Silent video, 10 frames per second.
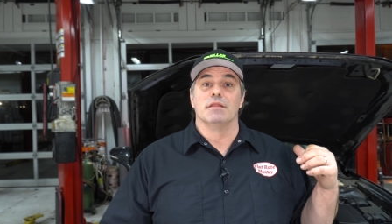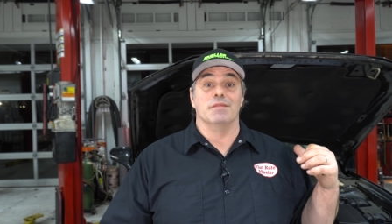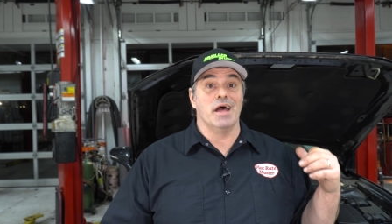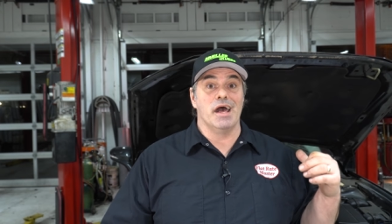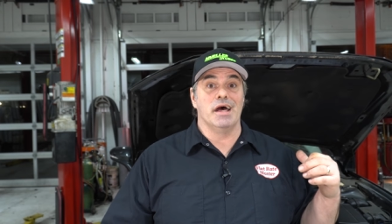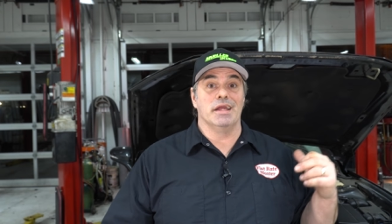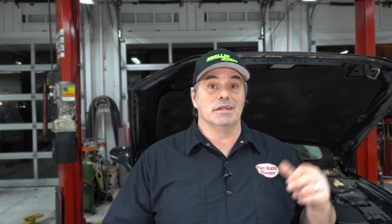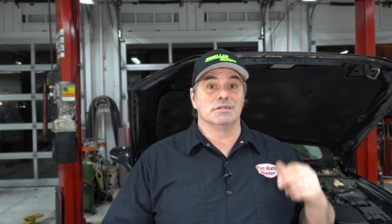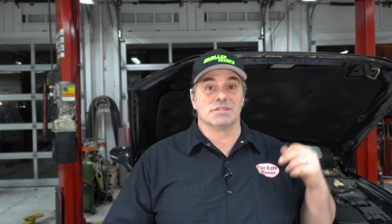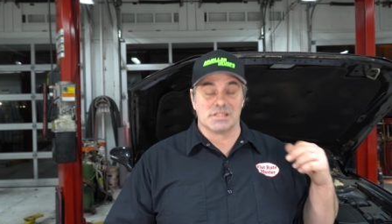
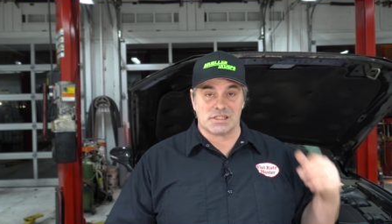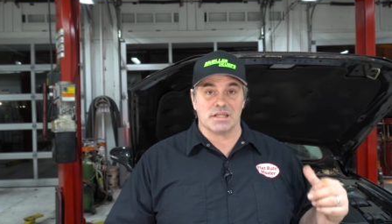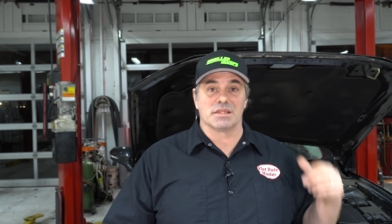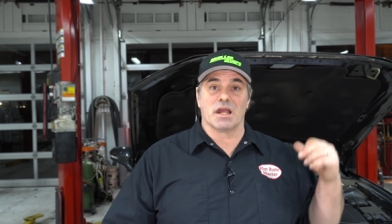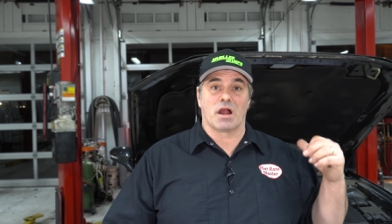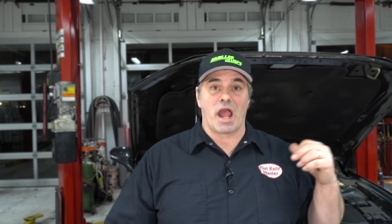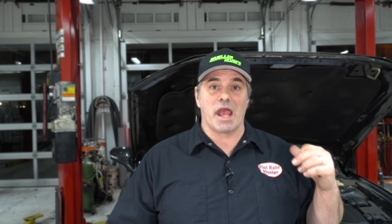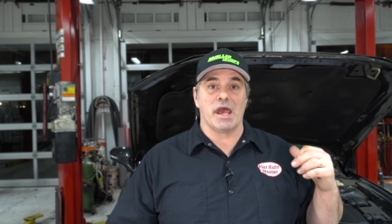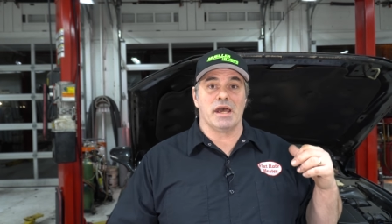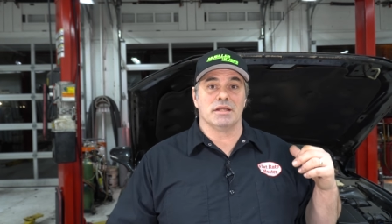than to sit there
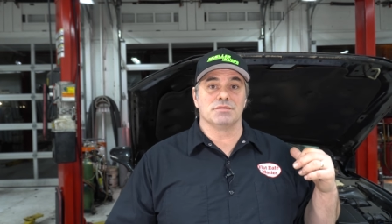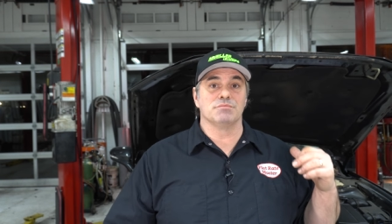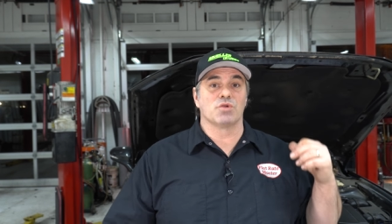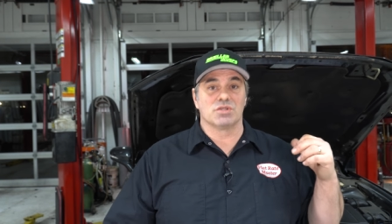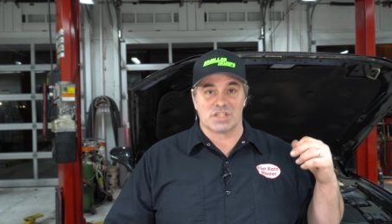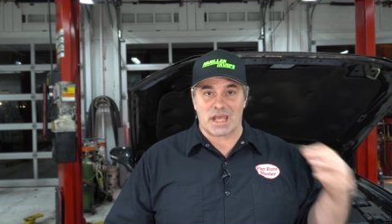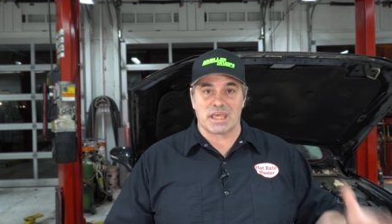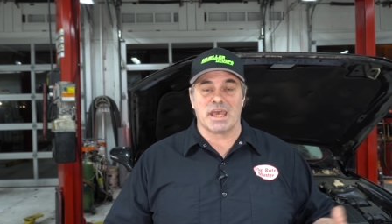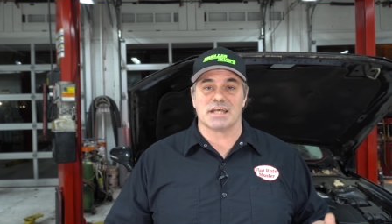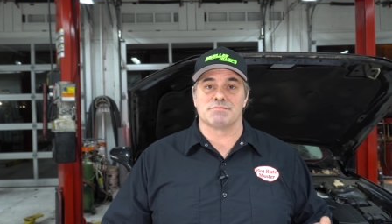and
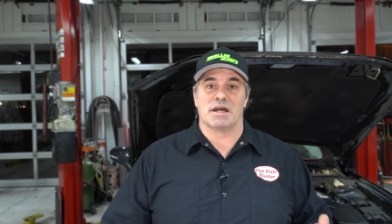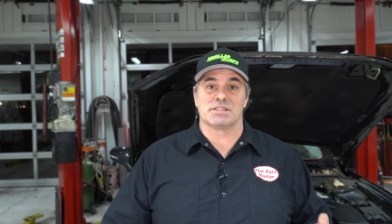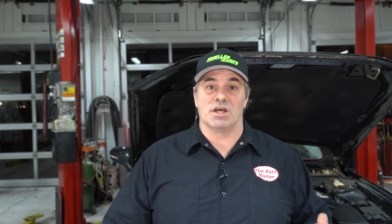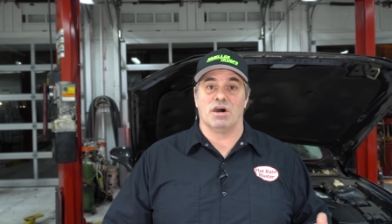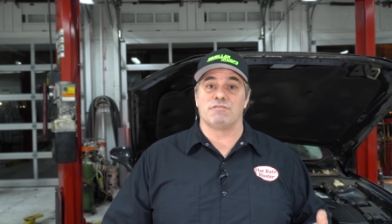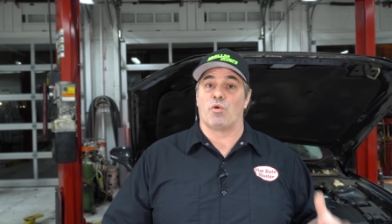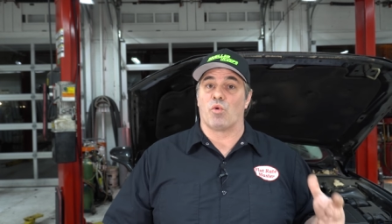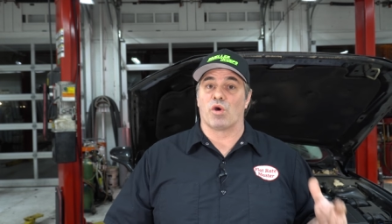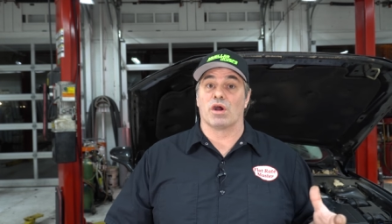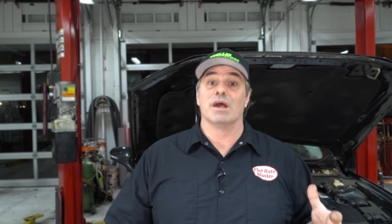second guess myself
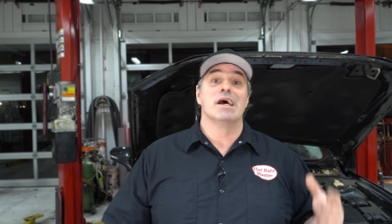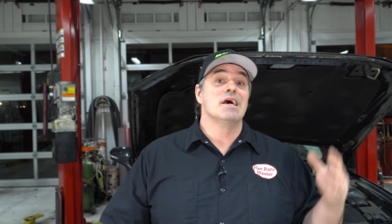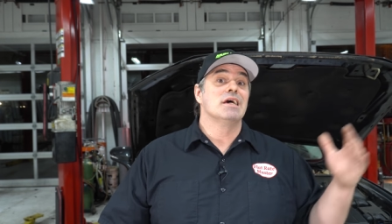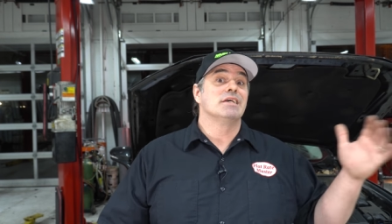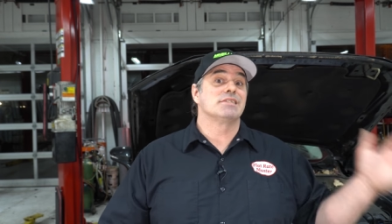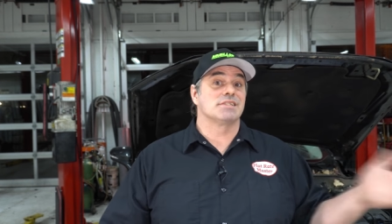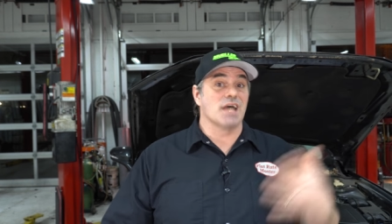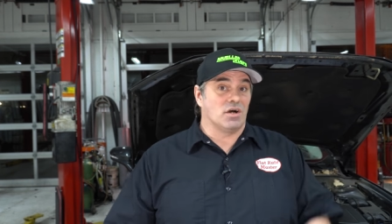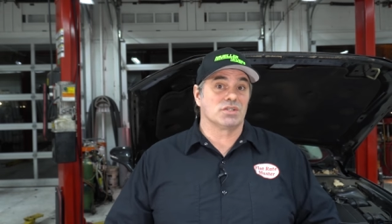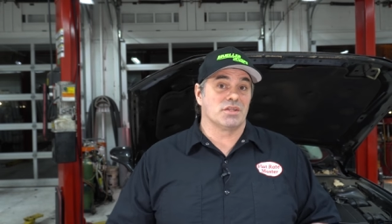or
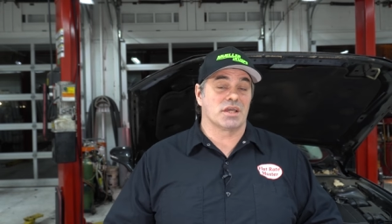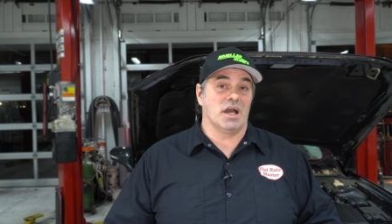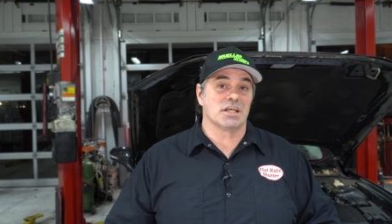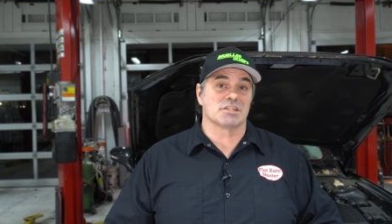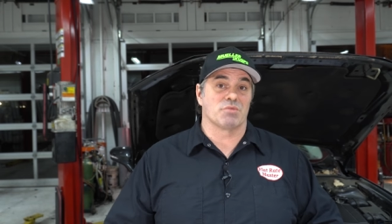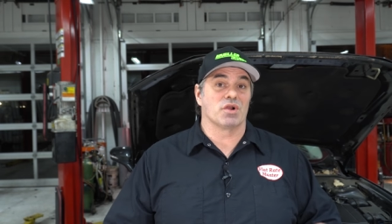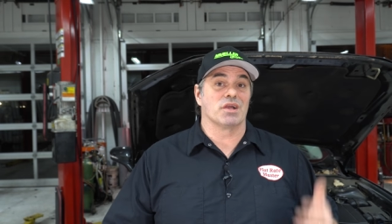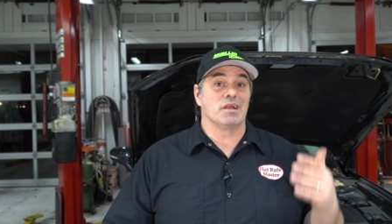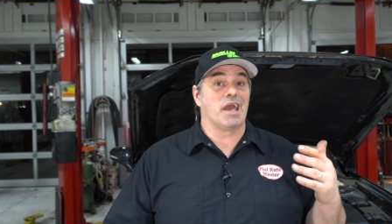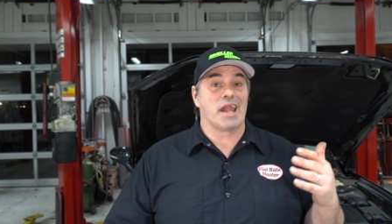sell it to the
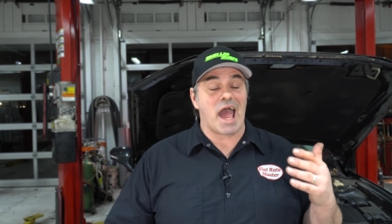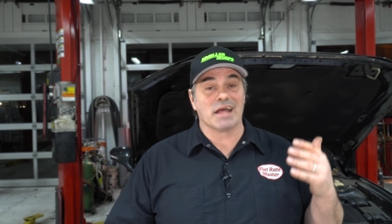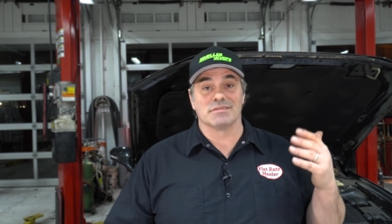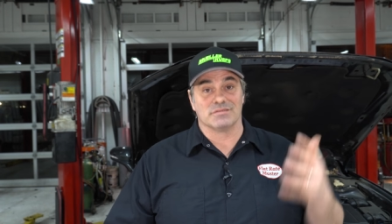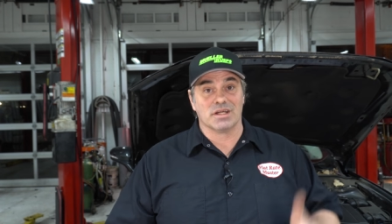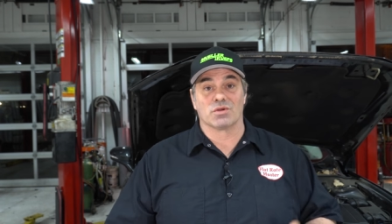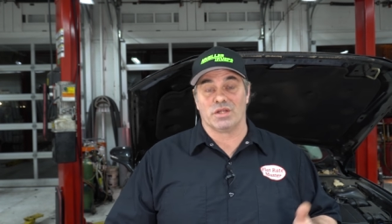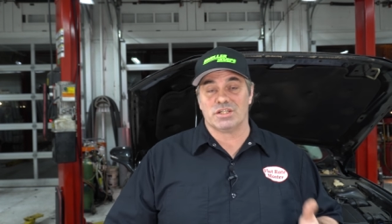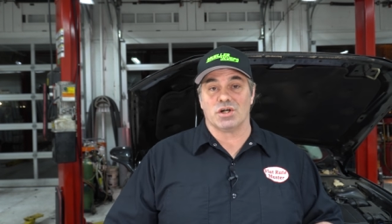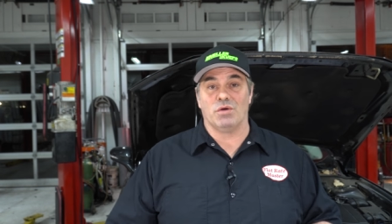customer. And I
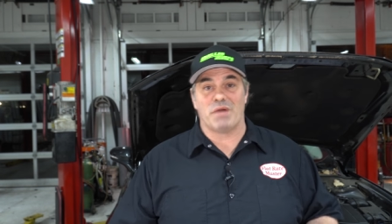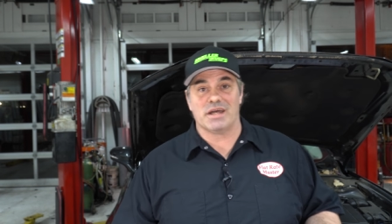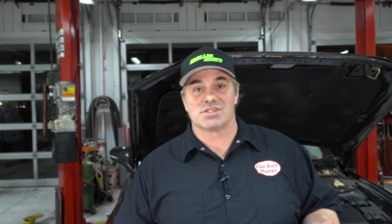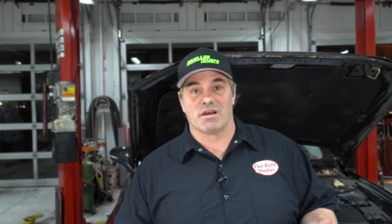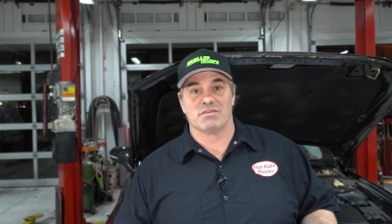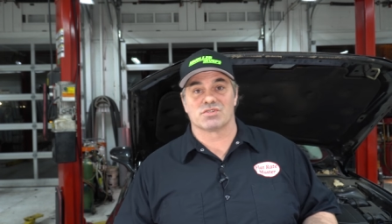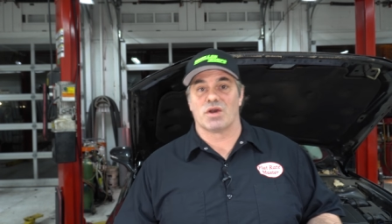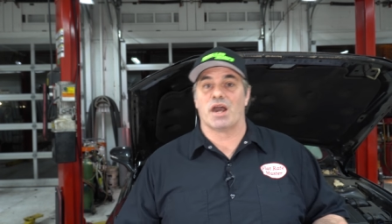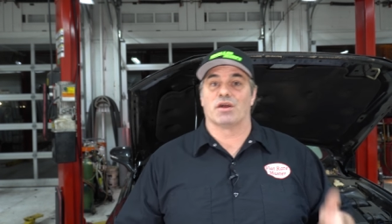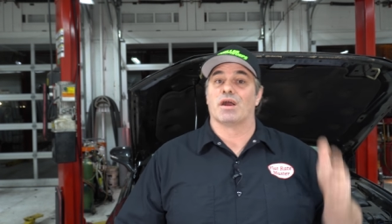literally told my service
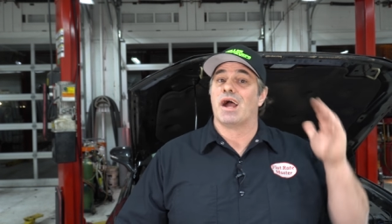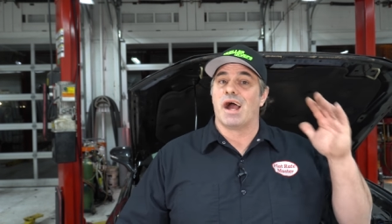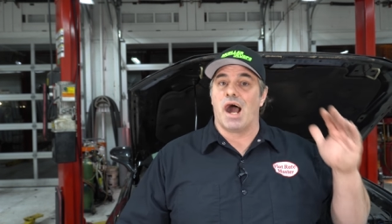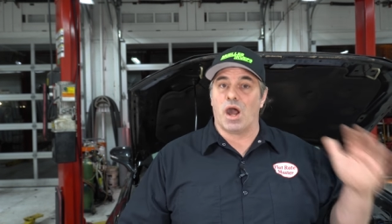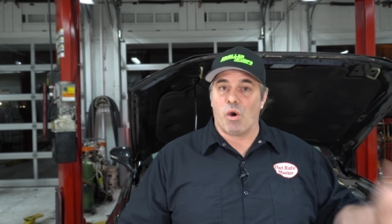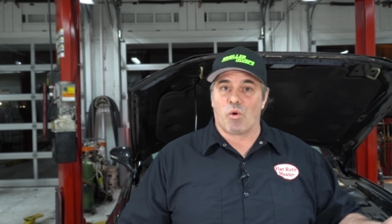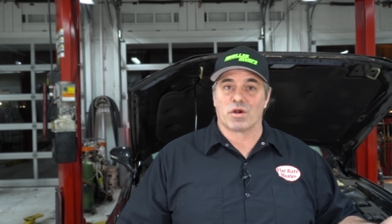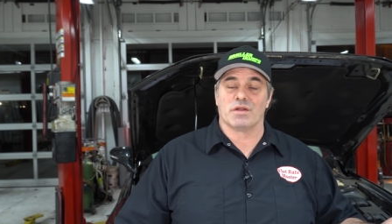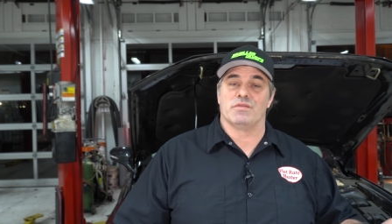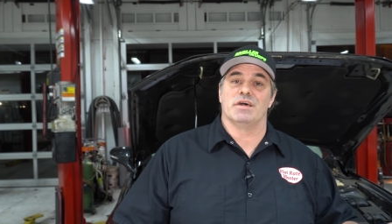writer, I
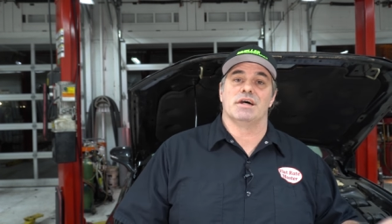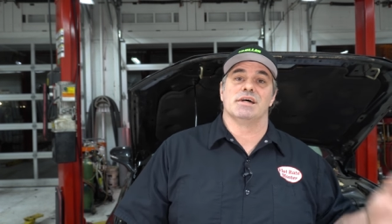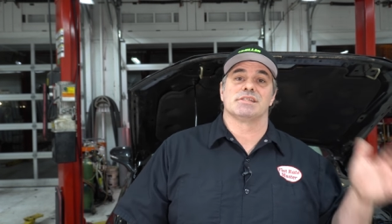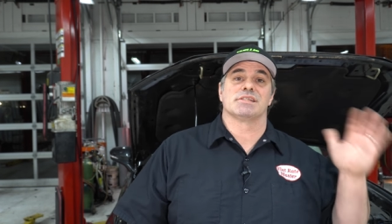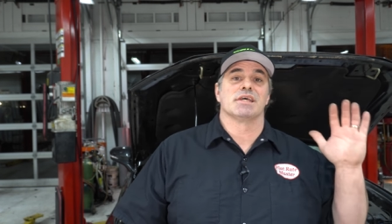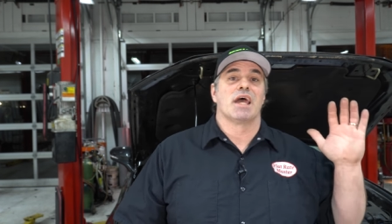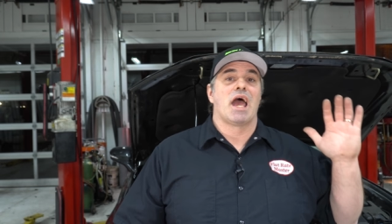ordered this.